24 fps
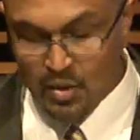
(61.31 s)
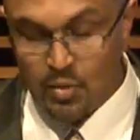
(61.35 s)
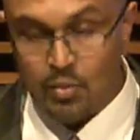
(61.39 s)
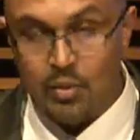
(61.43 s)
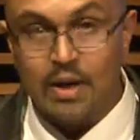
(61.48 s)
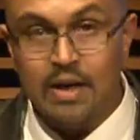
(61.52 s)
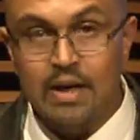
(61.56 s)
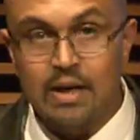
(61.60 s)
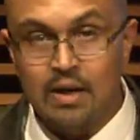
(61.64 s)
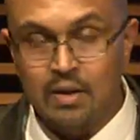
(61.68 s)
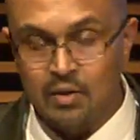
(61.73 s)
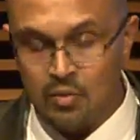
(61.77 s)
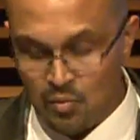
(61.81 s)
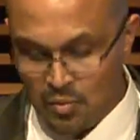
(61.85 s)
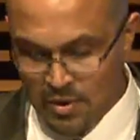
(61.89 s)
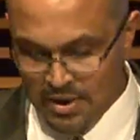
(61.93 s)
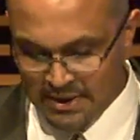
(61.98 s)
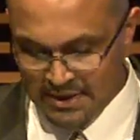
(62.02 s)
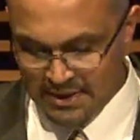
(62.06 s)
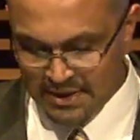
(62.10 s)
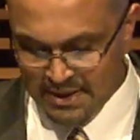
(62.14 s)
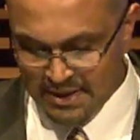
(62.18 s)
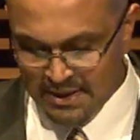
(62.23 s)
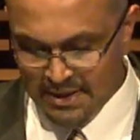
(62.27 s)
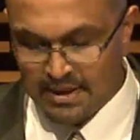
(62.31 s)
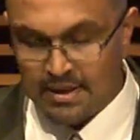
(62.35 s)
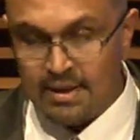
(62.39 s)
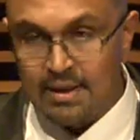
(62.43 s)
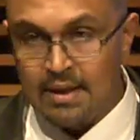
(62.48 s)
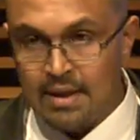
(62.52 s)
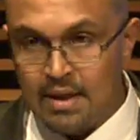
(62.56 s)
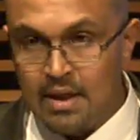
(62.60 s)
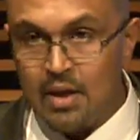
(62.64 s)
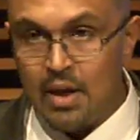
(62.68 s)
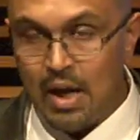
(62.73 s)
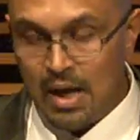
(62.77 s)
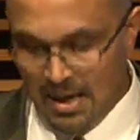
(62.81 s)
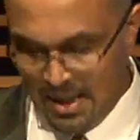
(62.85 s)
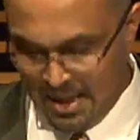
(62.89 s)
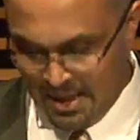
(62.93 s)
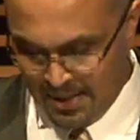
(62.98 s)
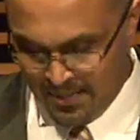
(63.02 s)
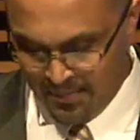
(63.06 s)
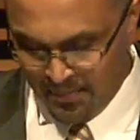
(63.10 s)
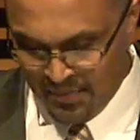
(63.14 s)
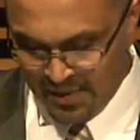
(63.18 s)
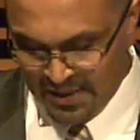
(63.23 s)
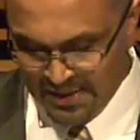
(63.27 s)
credit, and risk.
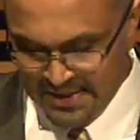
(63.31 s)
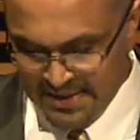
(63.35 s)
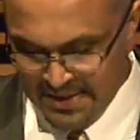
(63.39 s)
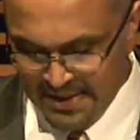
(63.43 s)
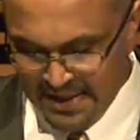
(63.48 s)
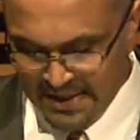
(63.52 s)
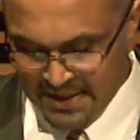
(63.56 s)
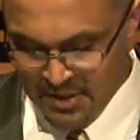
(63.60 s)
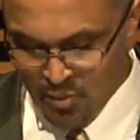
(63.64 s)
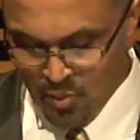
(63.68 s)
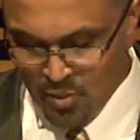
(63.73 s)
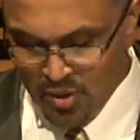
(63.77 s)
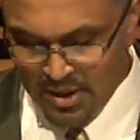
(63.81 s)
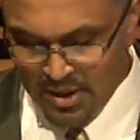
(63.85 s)
Um, the next